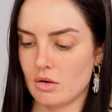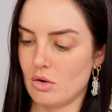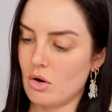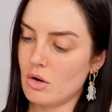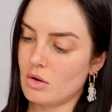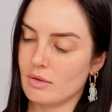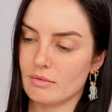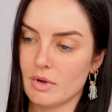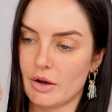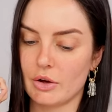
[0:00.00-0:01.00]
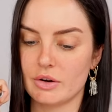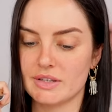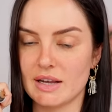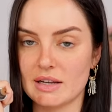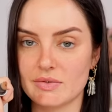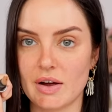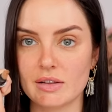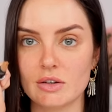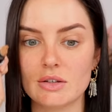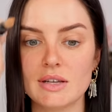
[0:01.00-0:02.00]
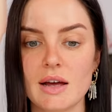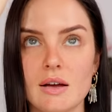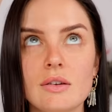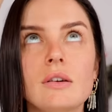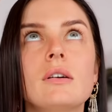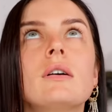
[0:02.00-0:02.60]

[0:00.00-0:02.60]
Oh, I heard a satisfying little sound.